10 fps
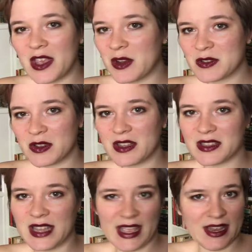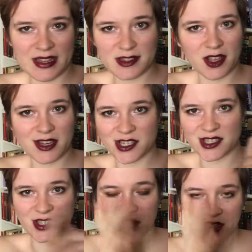It also doesn't end. It's gonna
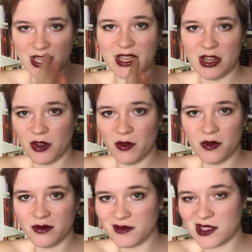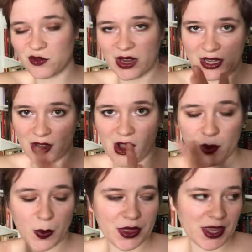just continue straight
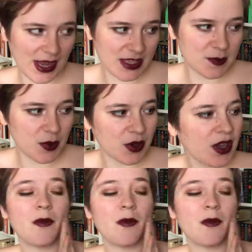on with the next book.